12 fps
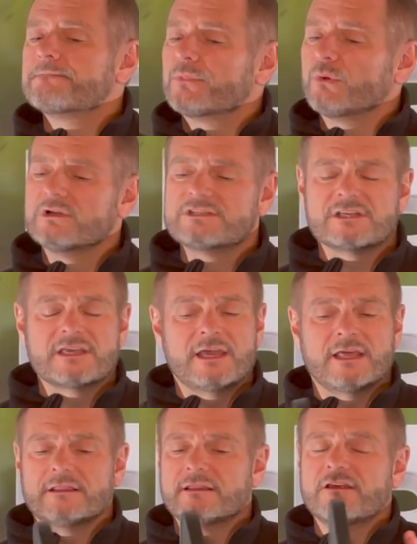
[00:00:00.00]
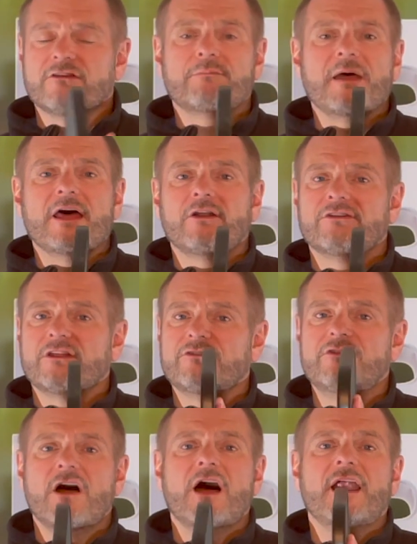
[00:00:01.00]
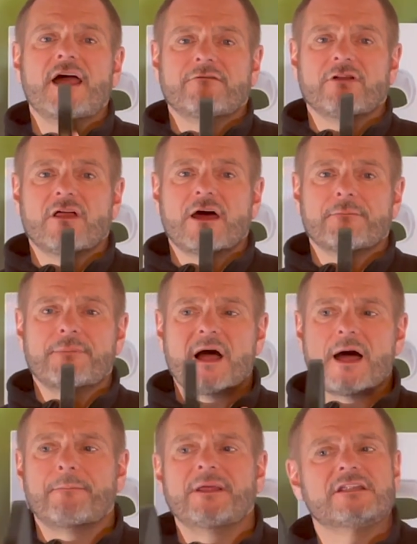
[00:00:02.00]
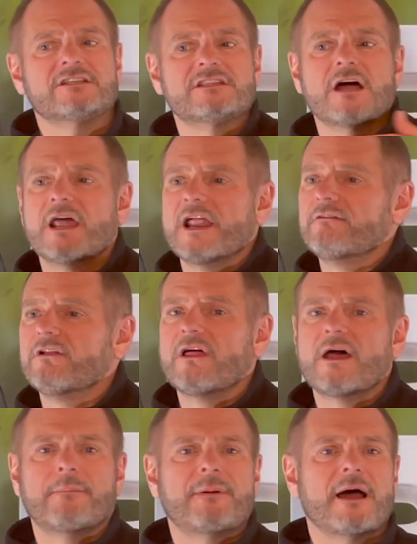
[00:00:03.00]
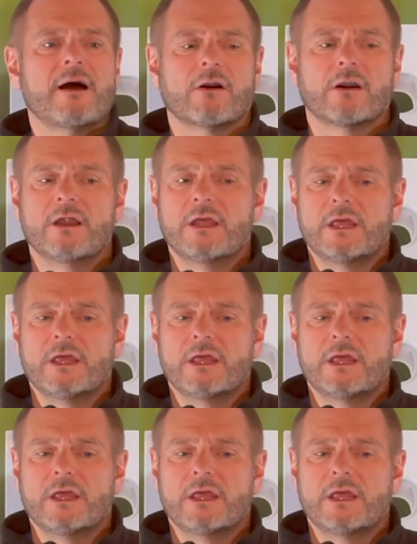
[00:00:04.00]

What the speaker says: Once again, this paddle does not have a lot of pop. It does not have a lot of power.